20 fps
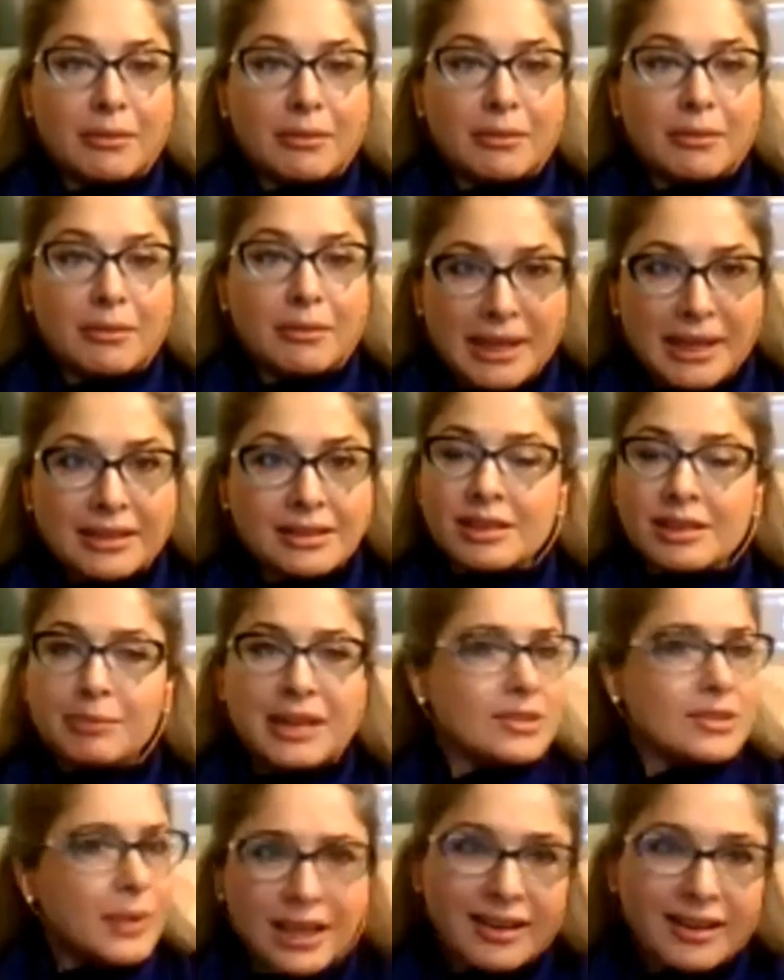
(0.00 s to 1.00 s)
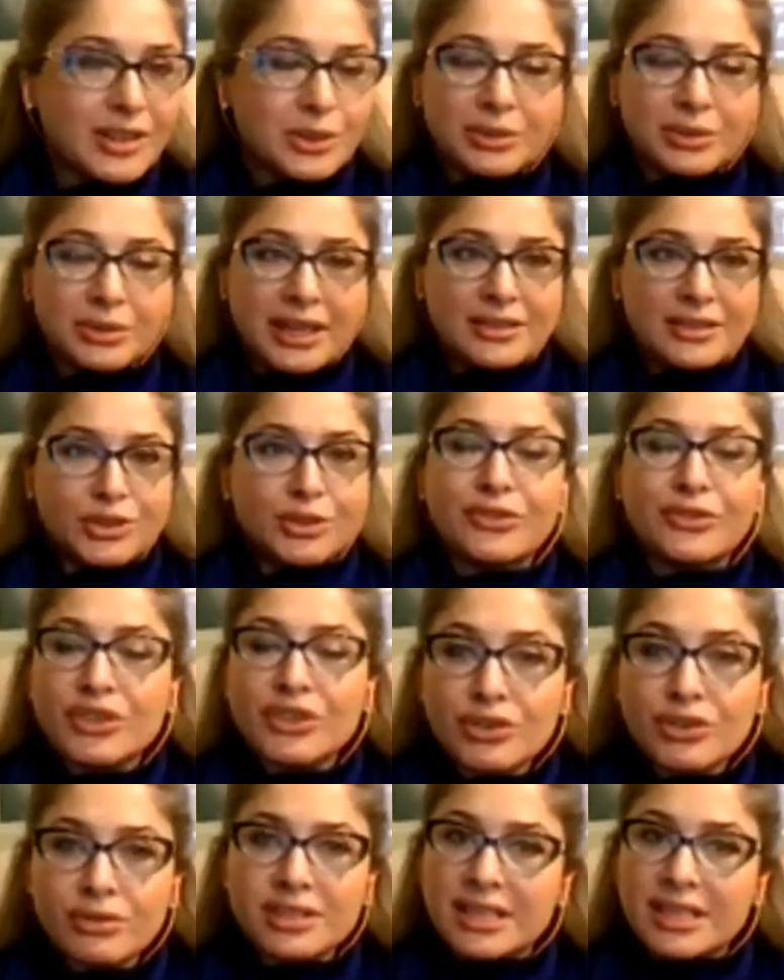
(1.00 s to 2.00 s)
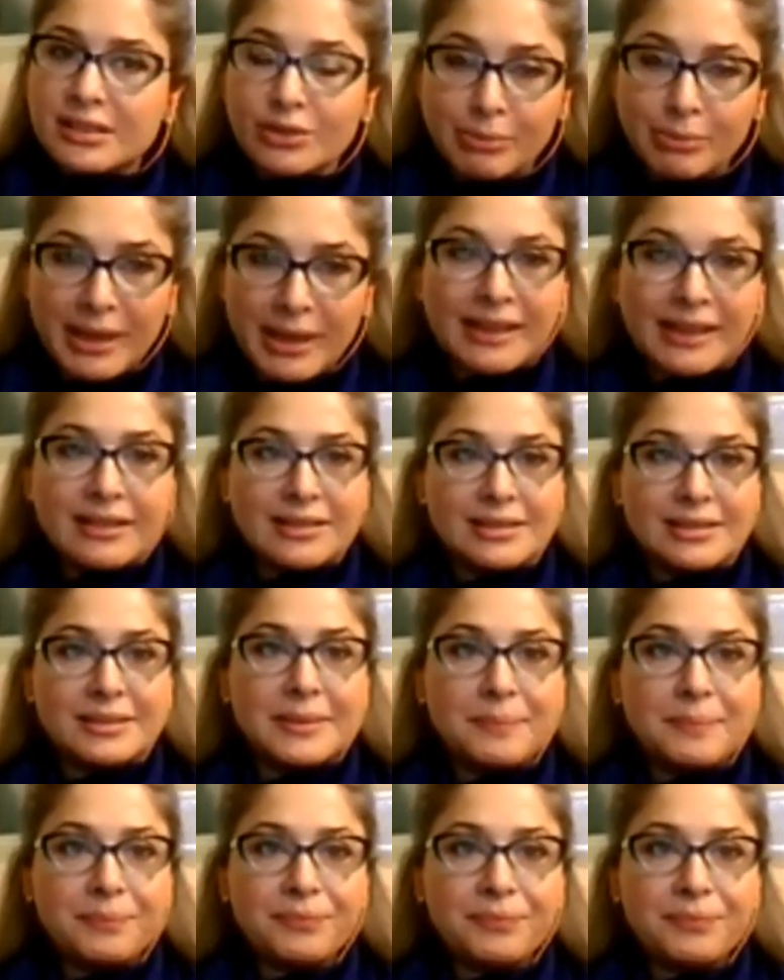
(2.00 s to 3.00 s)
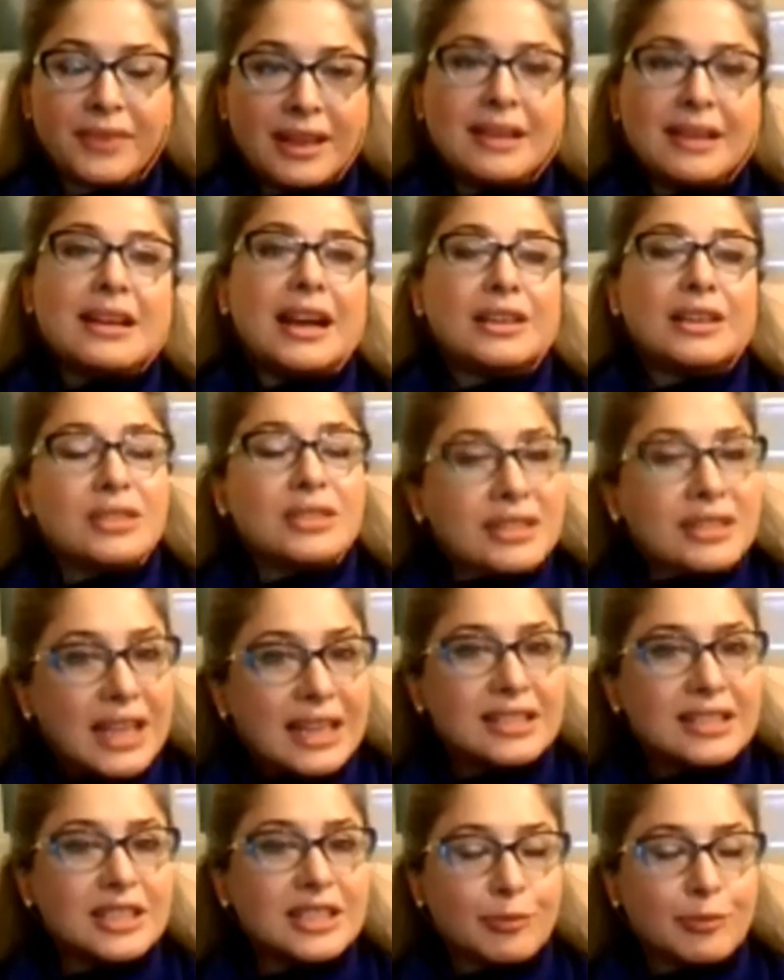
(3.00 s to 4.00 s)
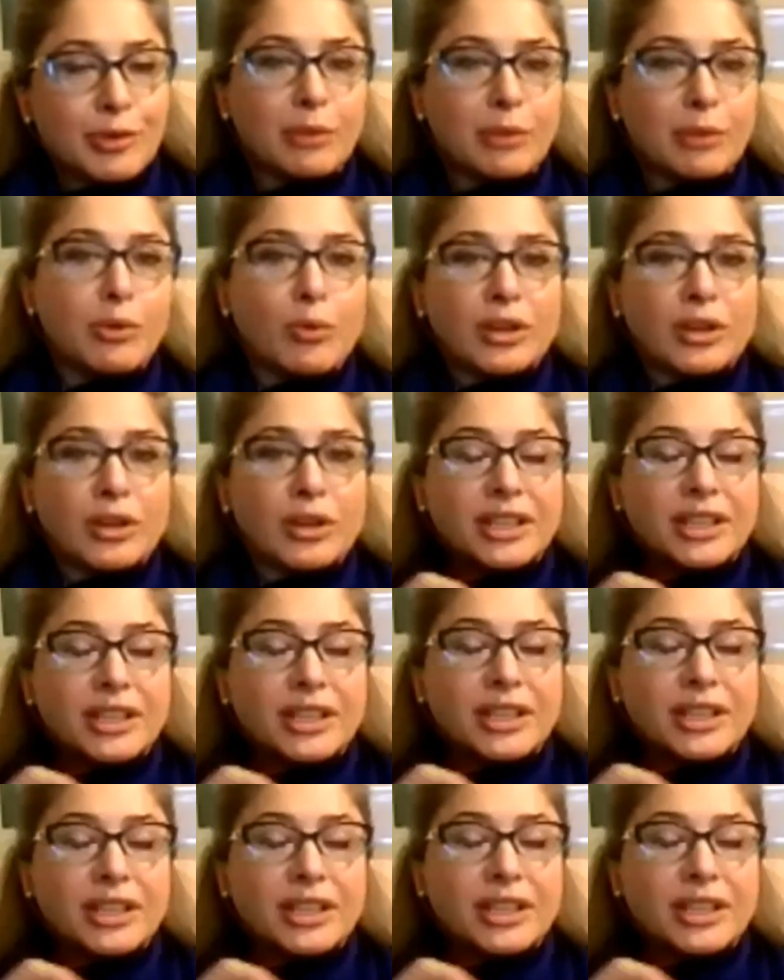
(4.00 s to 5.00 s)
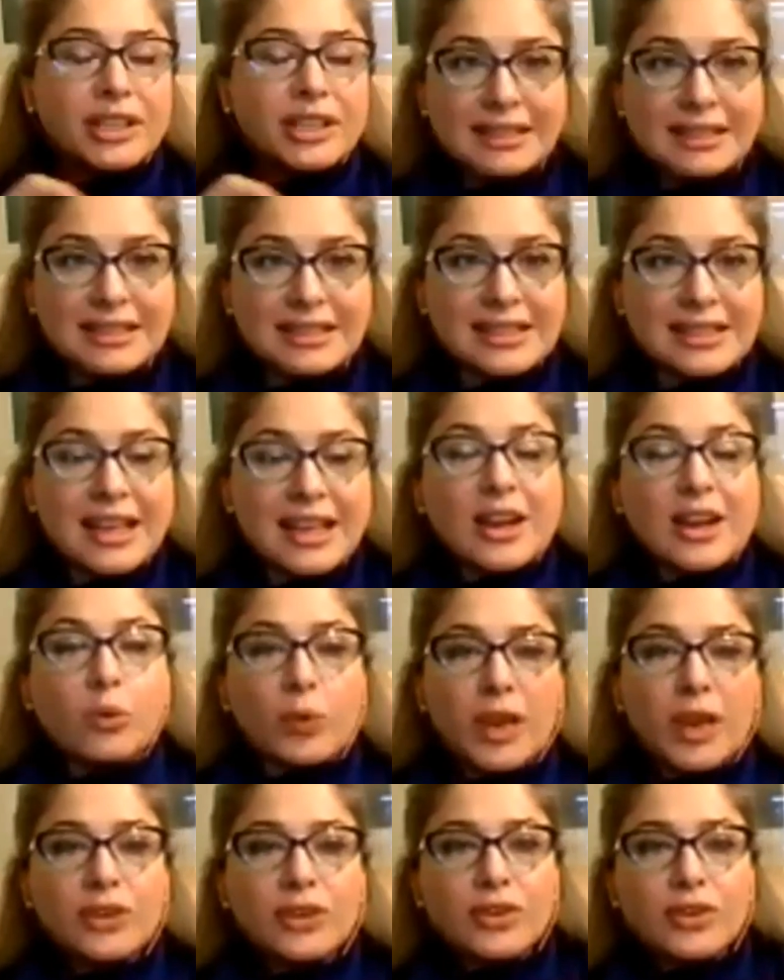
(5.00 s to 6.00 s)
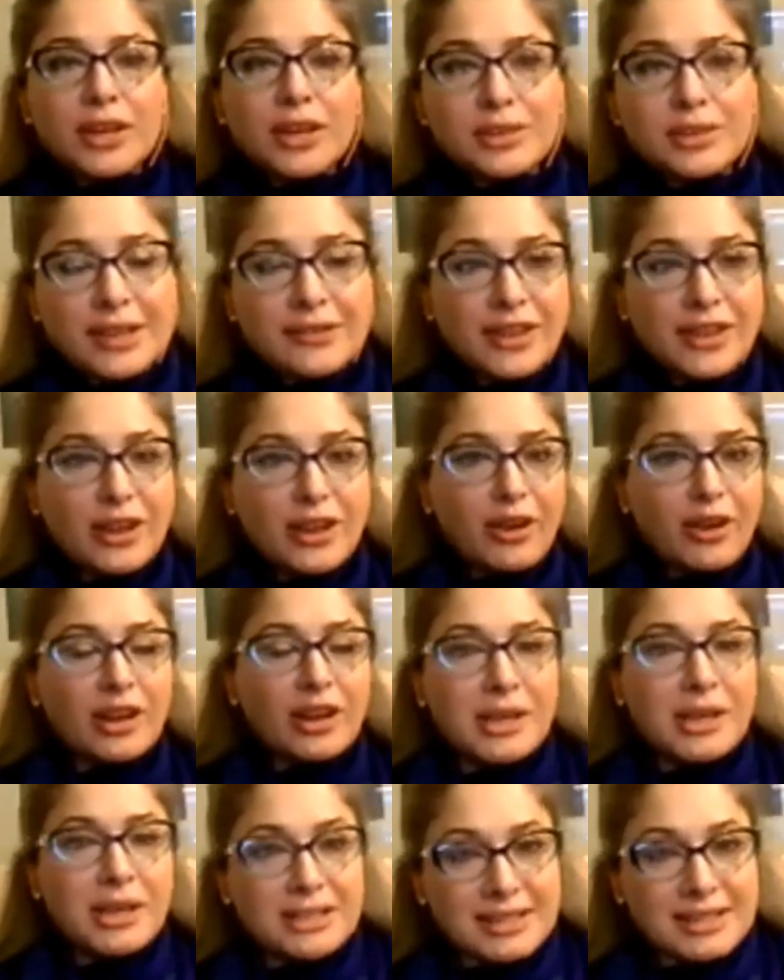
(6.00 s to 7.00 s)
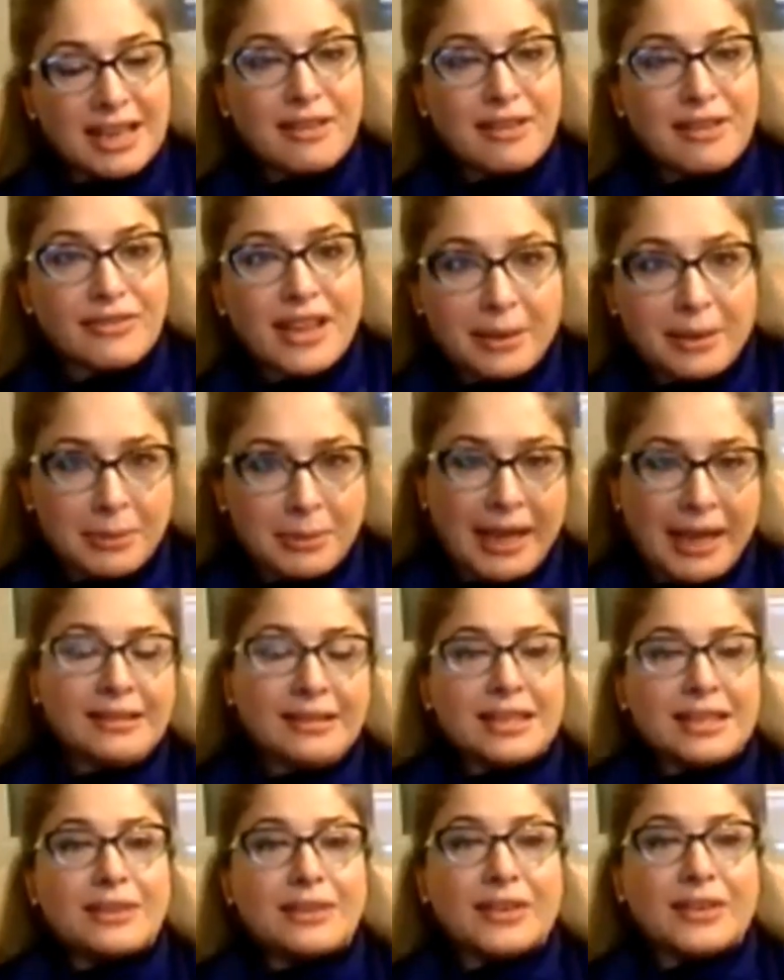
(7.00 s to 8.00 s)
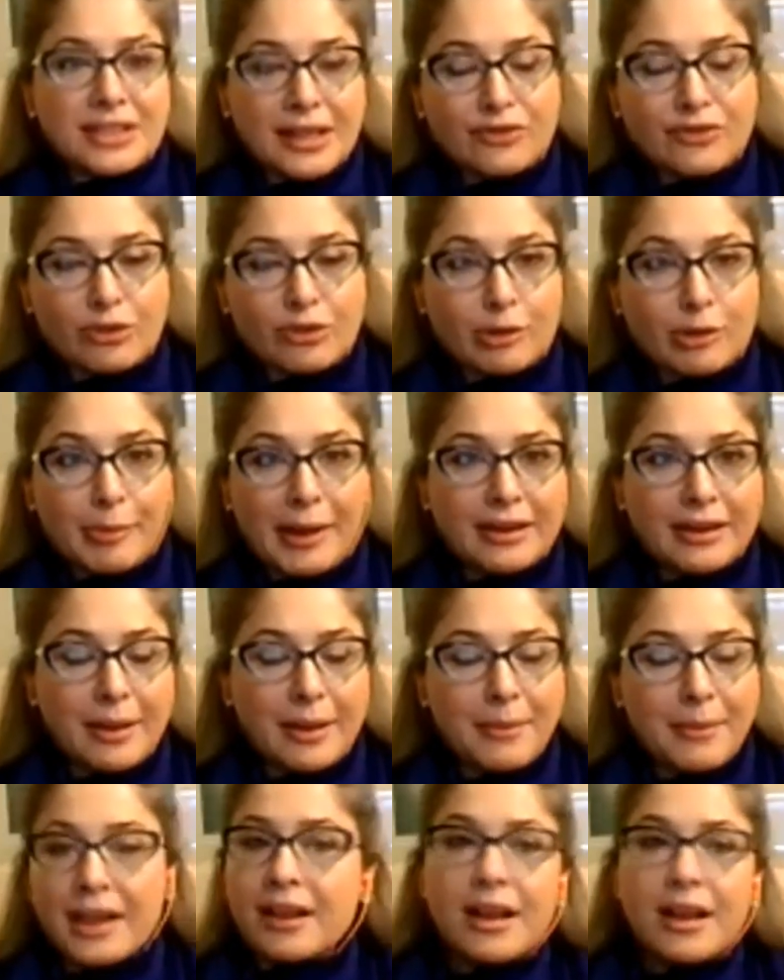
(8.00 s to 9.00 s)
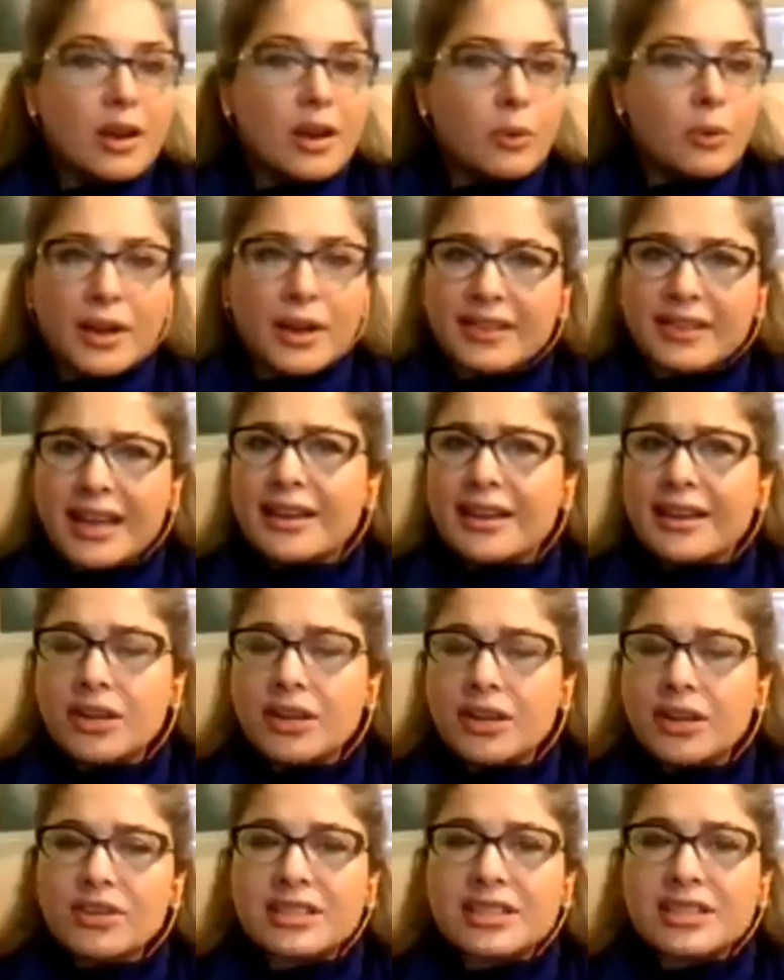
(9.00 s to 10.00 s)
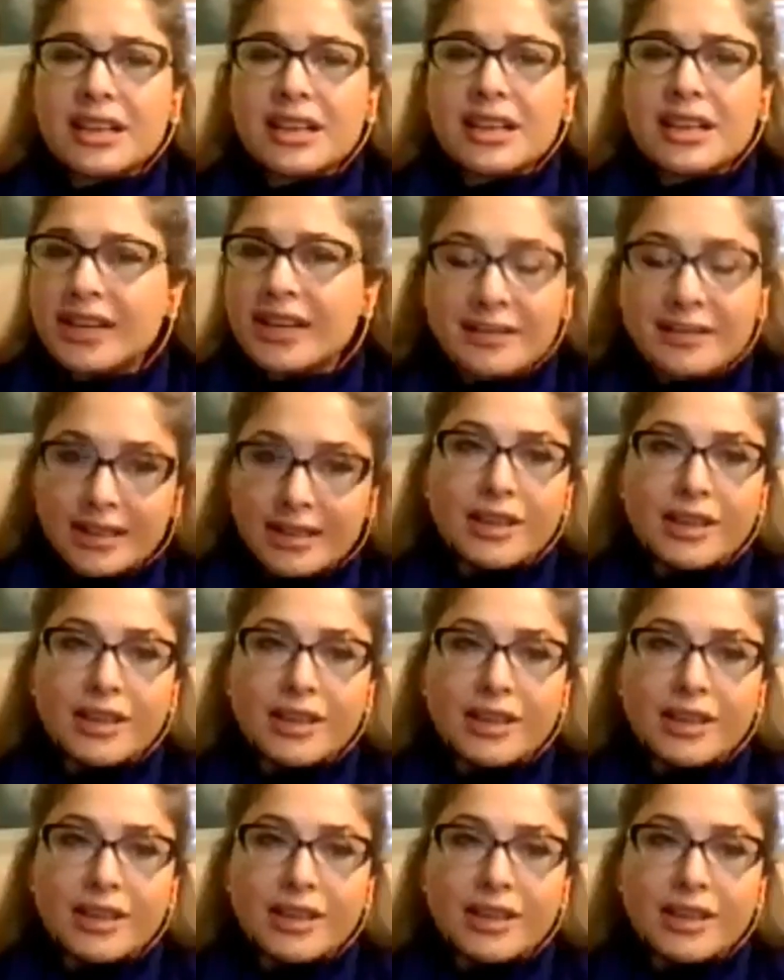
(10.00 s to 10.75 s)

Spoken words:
We can't do that. You've reduced us to beggars. And so that is the problem. What they don't understand is we are trying to save the economy, save them, and save ourselves from the pandemic, where their interests are very singular.